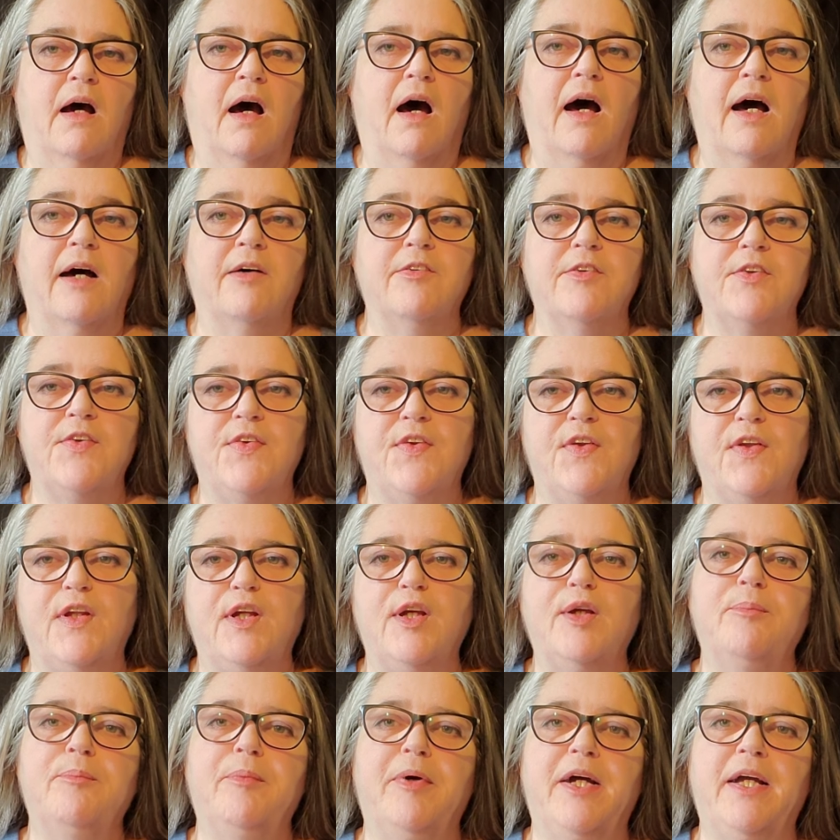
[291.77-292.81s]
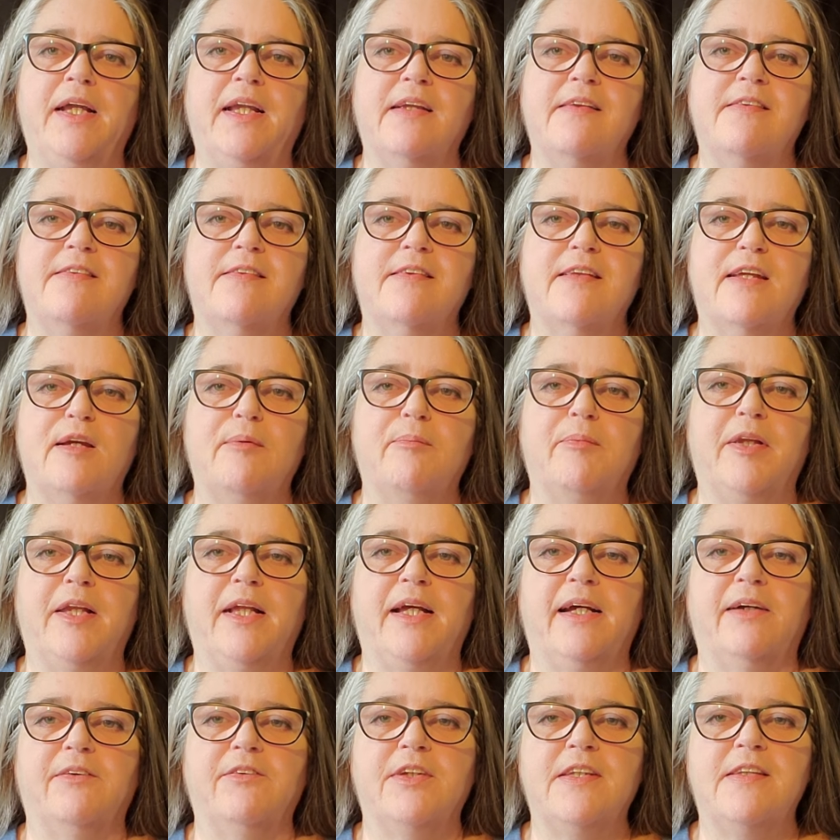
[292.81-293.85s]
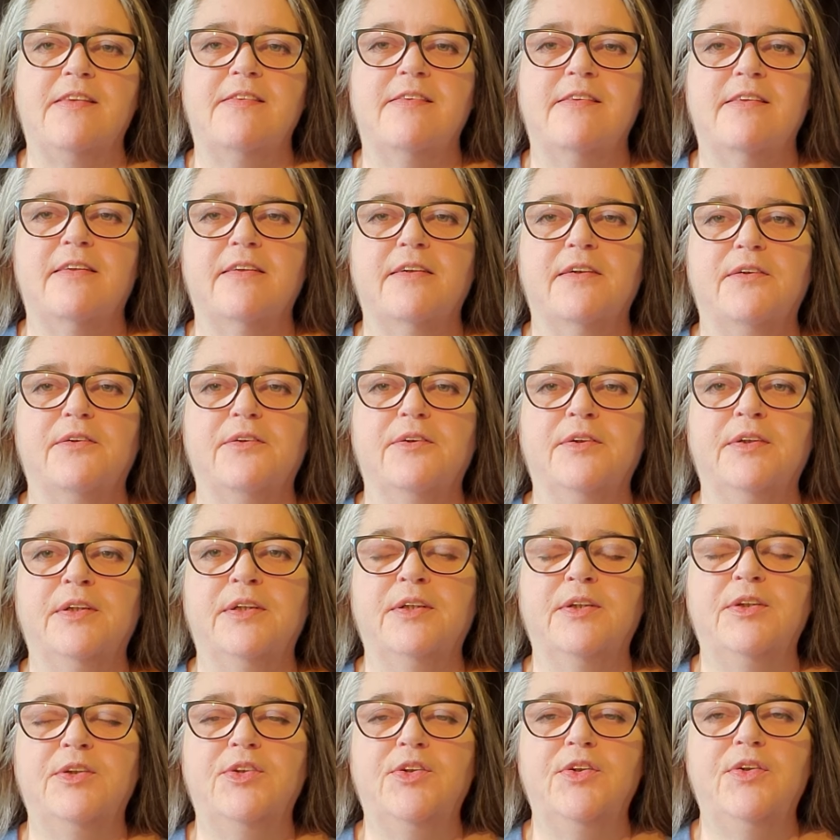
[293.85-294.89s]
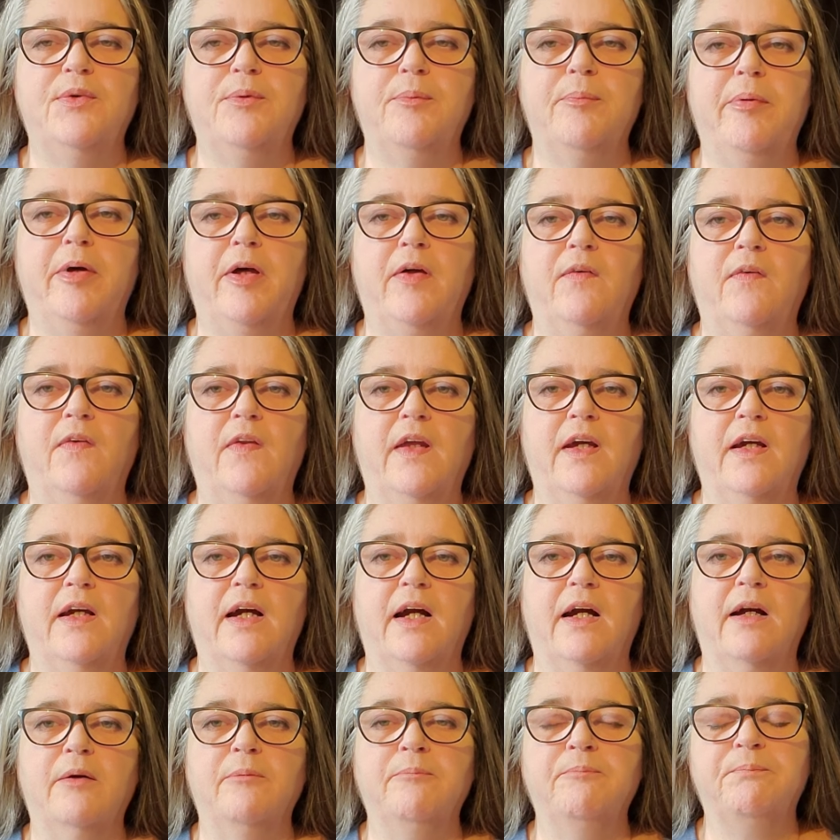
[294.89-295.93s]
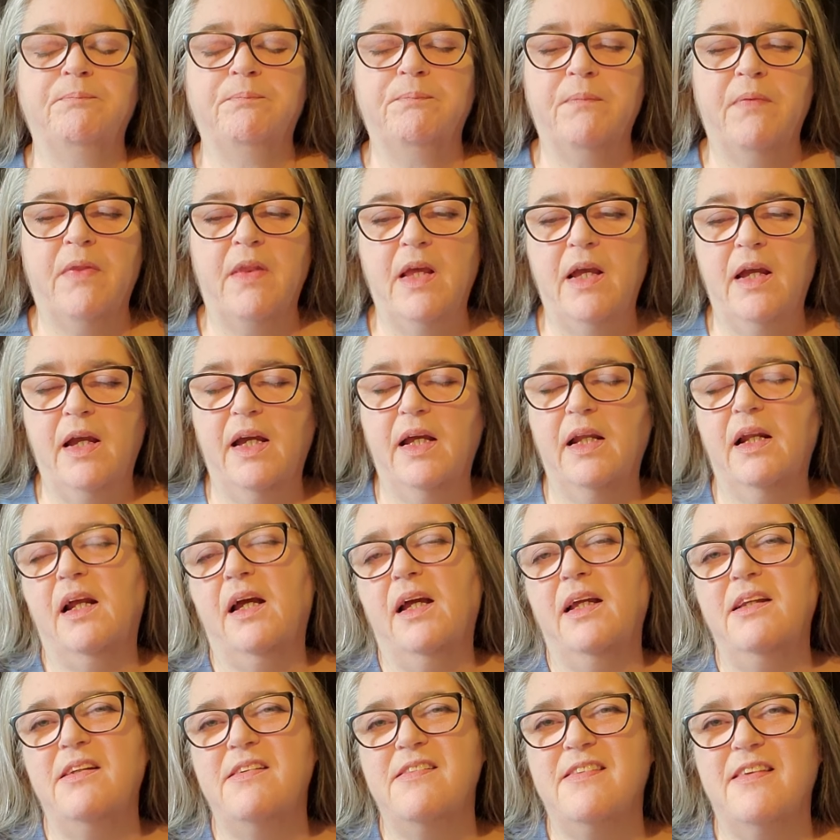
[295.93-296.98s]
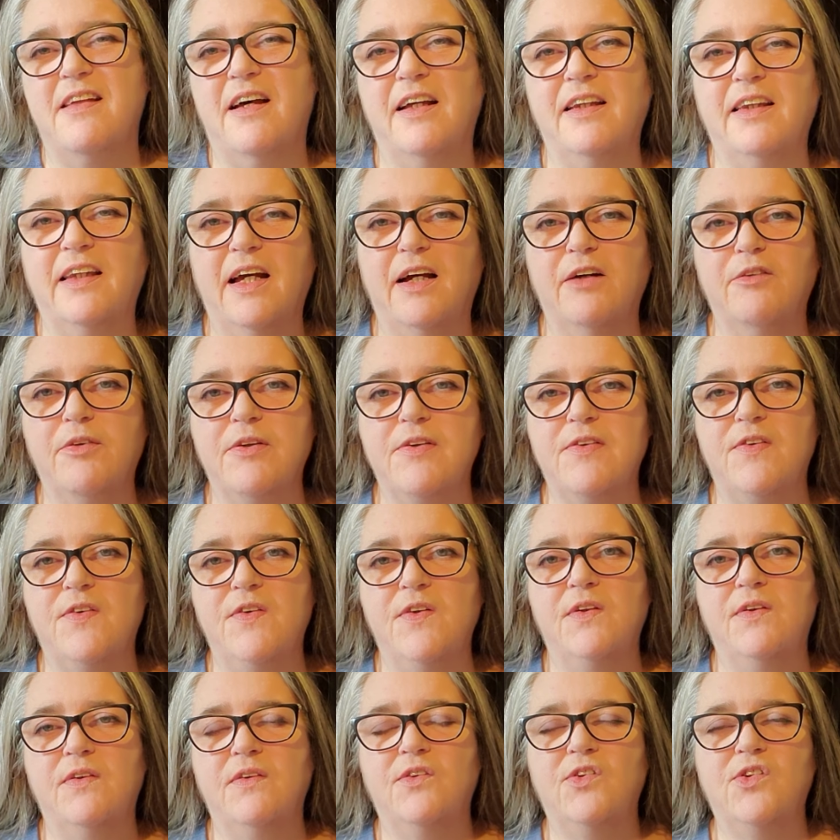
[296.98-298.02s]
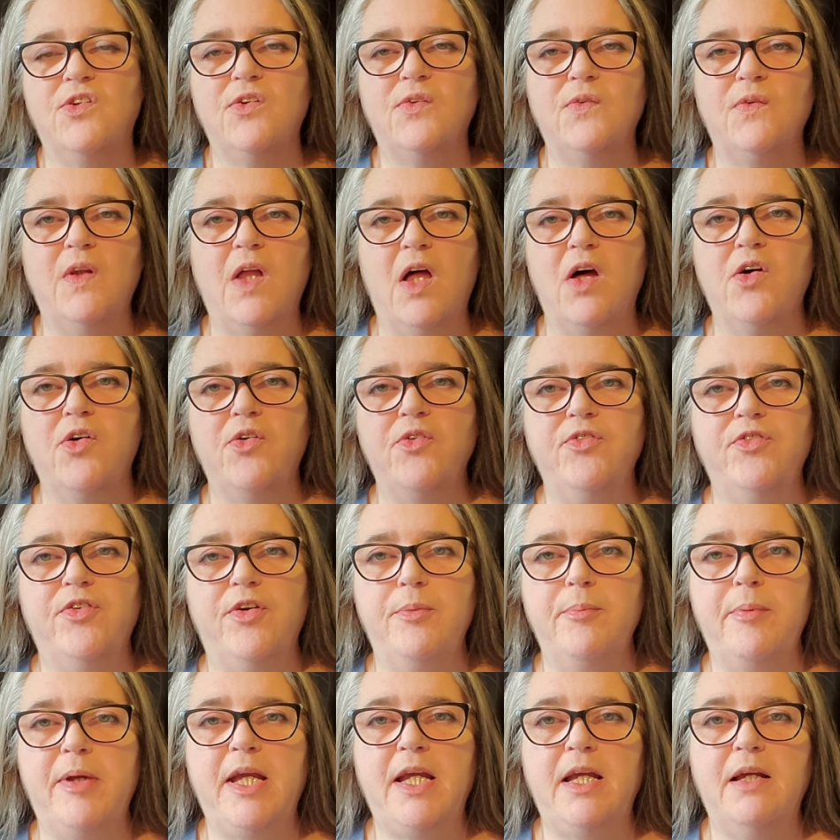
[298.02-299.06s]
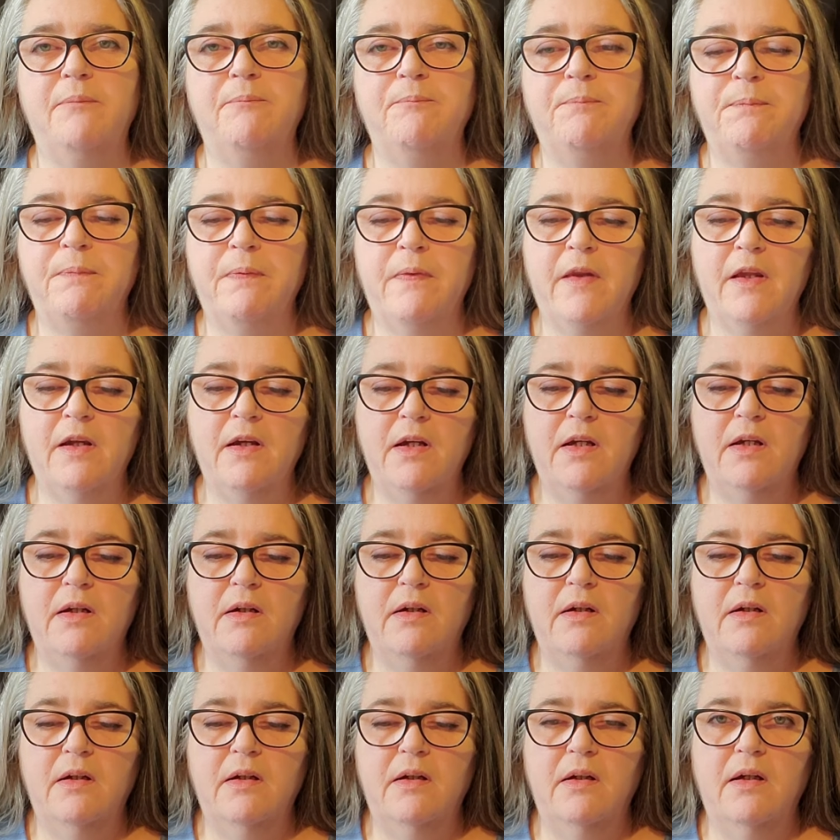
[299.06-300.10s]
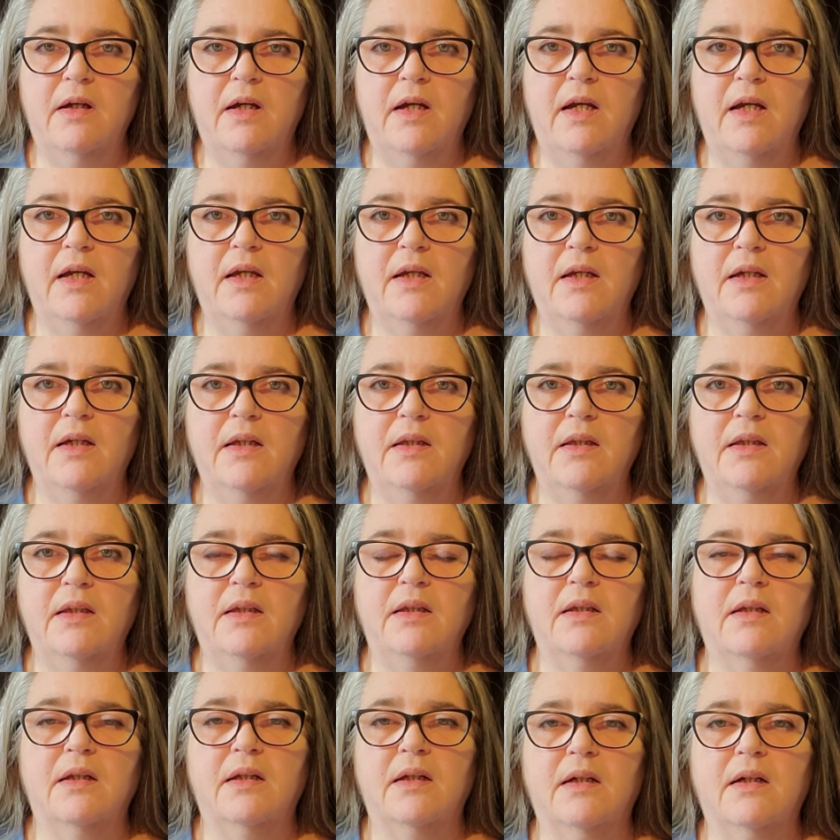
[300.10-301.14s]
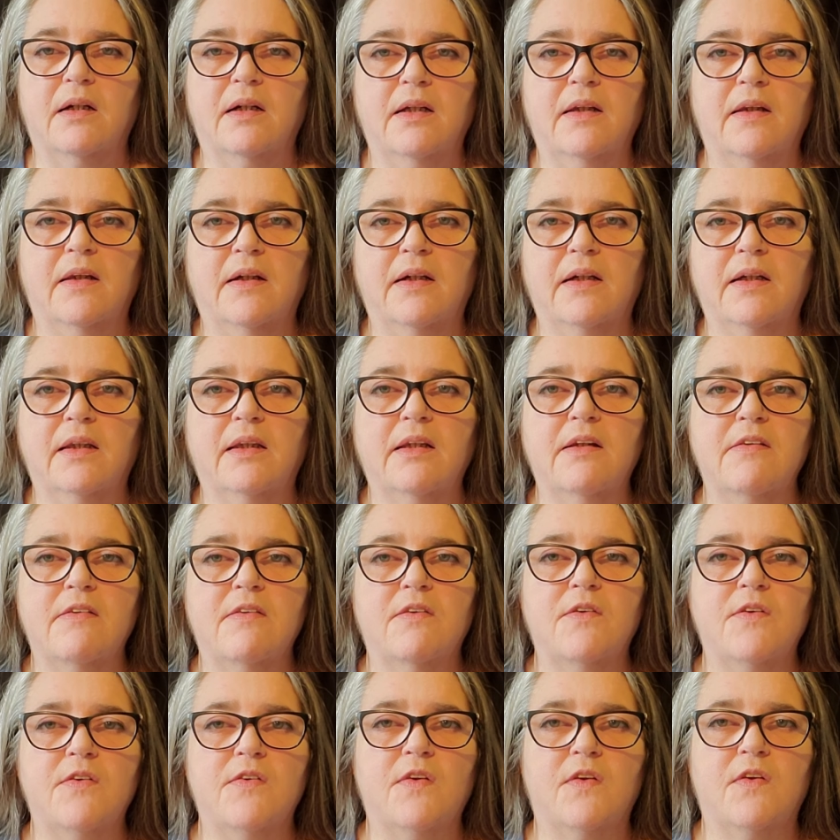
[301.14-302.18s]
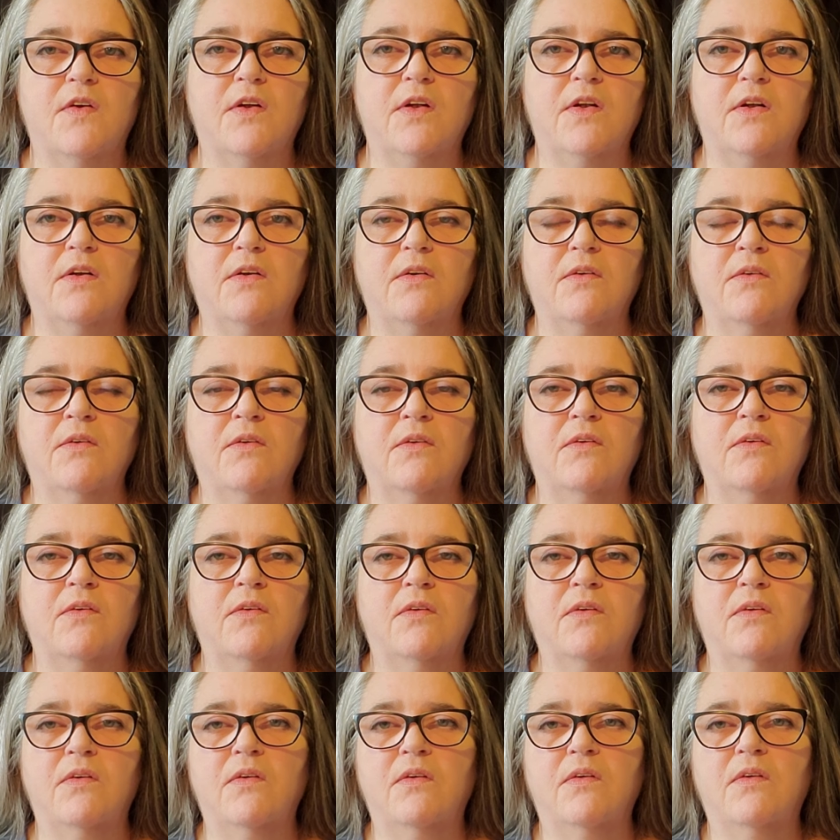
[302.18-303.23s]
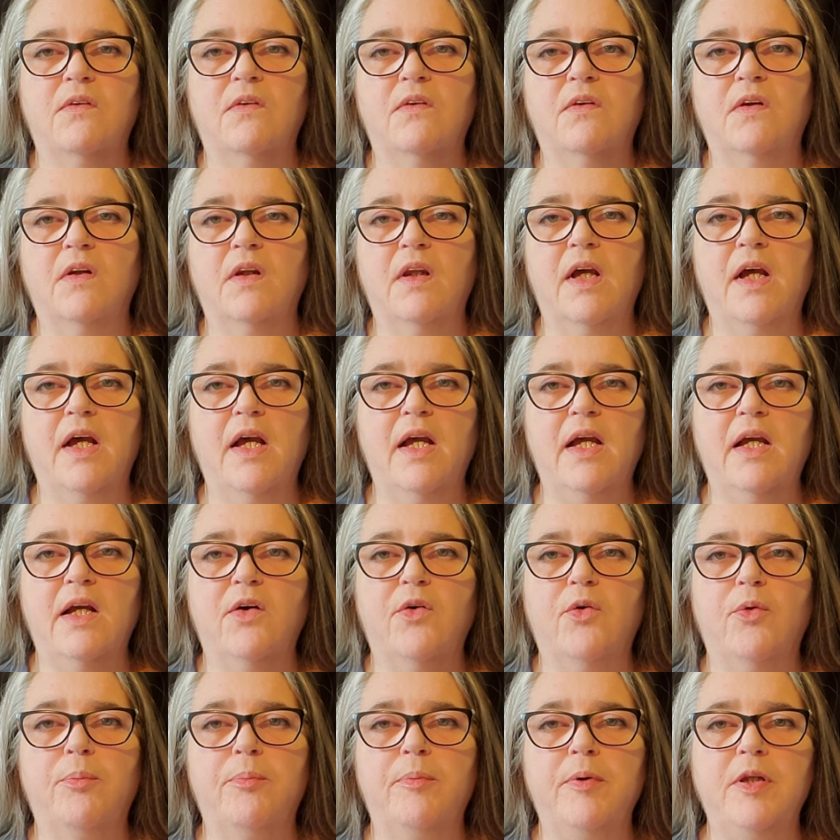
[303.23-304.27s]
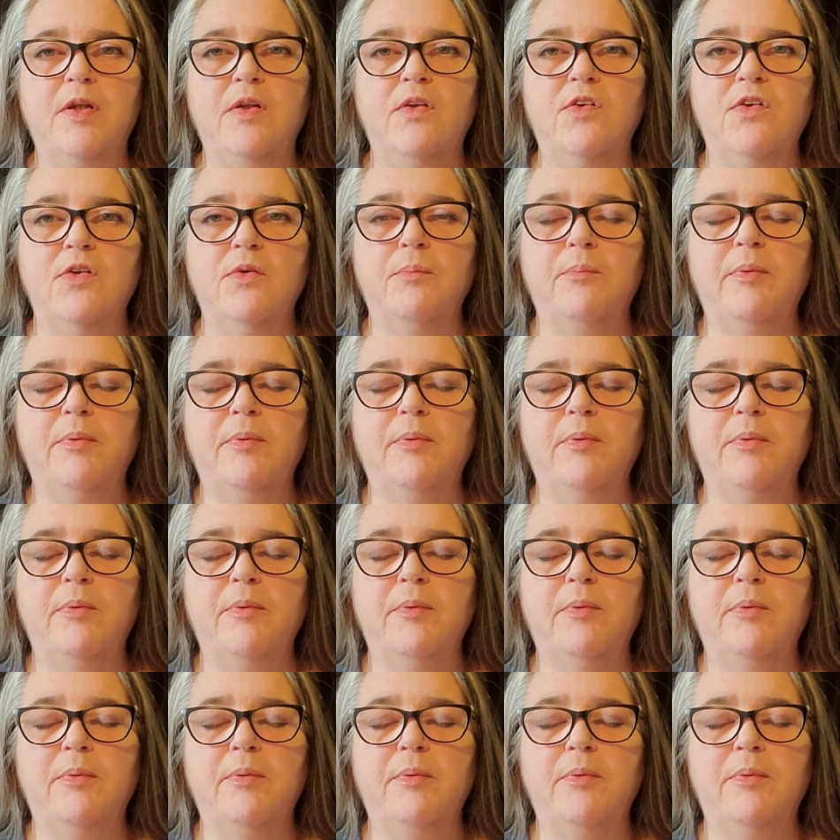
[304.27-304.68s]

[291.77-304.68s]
obviously minus seam allowance, so to about there. And I just thought that was too low for me. and I thought this was gonna hang open too